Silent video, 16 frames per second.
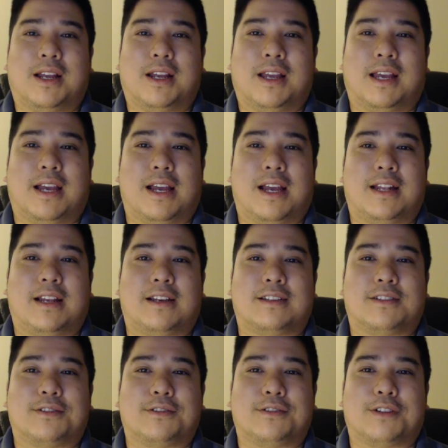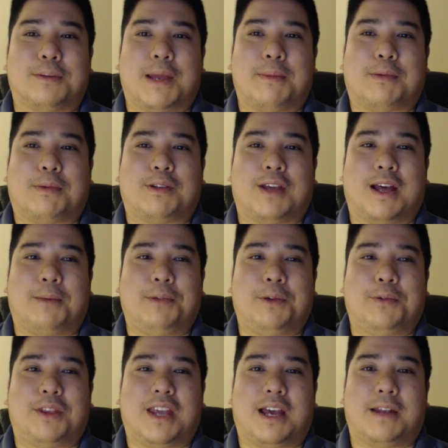And Snow's going to be able to help
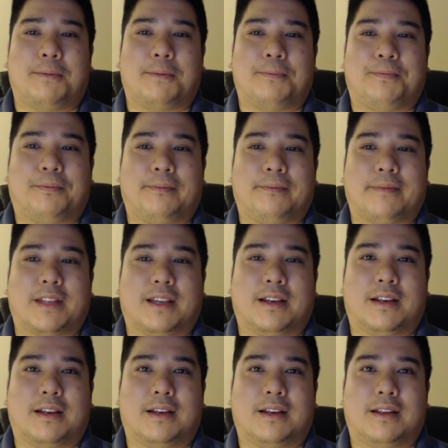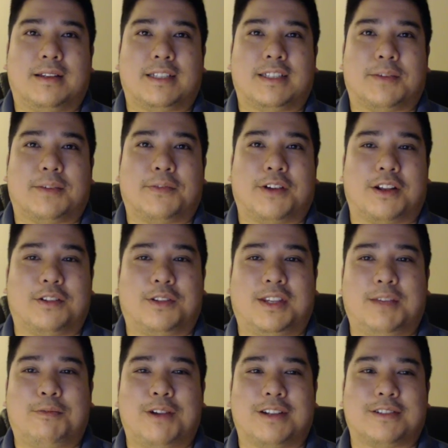you with that. Next up, we've got
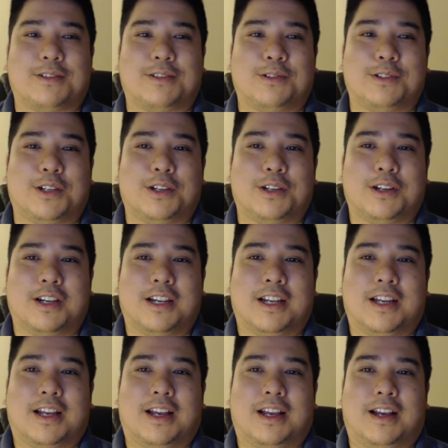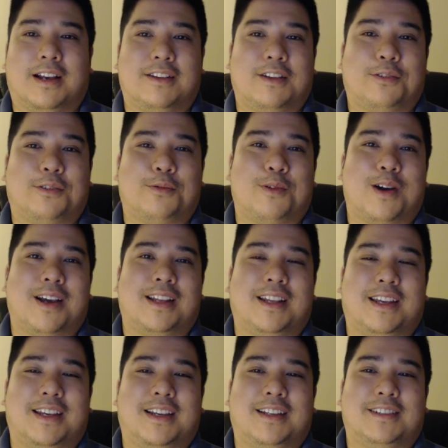Deepground Soldier. This one
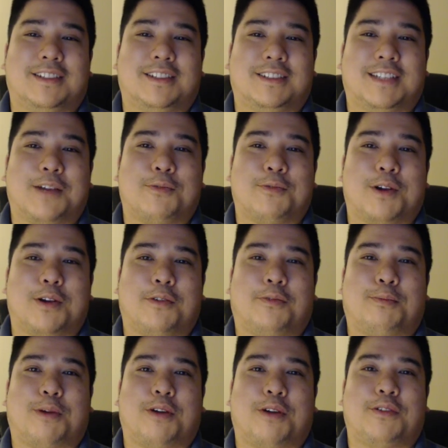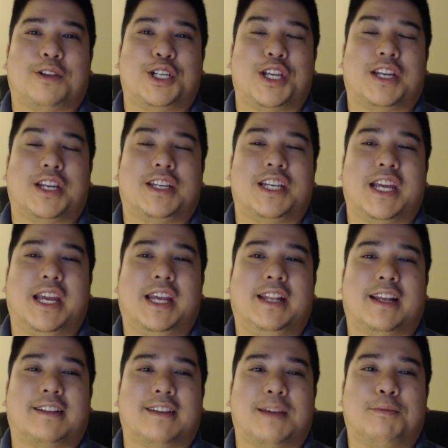is the second one of part of the chain
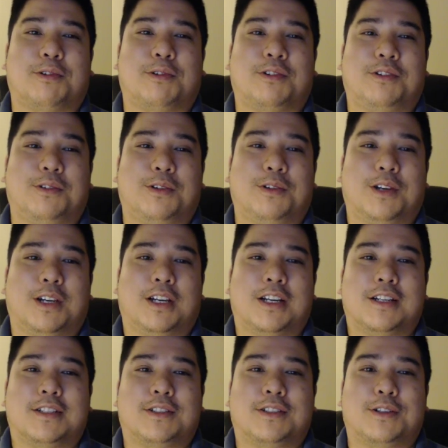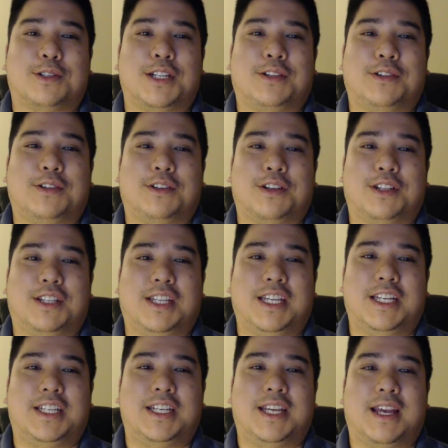that's able to search into the
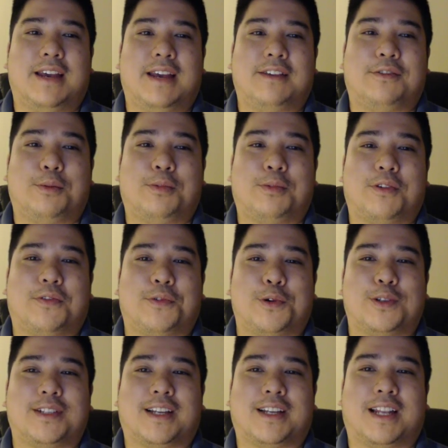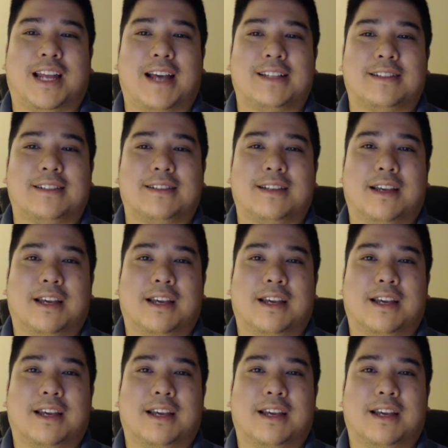DGS Trooper first class.